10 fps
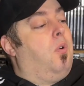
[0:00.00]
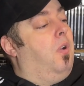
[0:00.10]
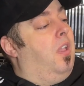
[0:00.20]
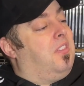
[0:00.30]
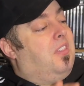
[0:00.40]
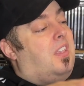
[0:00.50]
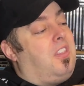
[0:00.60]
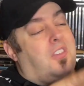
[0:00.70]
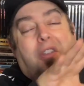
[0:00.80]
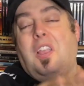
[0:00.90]
it's
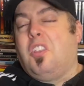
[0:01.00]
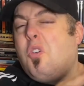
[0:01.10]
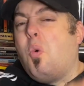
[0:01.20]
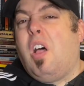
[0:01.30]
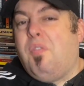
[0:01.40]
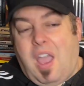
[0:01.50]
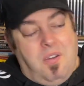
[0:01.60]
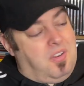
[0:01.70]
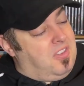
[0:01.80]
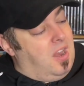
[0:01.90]
it's it's a cool
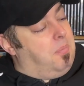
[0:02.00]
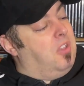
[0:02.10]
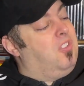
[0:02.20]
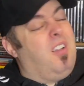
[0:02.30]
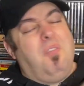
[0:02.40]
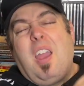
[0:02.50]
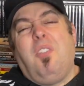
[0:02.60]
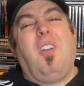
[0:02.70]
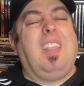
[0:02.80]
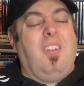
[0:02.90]
elvira setup plus you got elvira
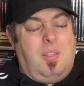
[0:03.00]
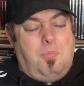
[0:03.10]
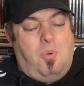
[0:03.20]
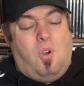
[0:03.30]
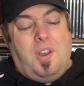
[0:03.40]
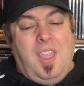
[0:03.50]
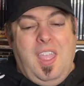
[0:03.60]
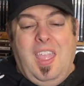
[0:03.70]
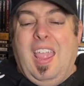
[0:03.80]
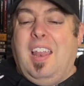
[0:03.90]
right there on the board
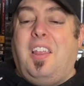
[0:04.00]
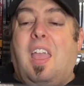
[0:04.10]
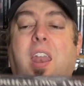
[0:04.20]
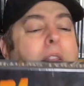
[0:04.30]
and and i'll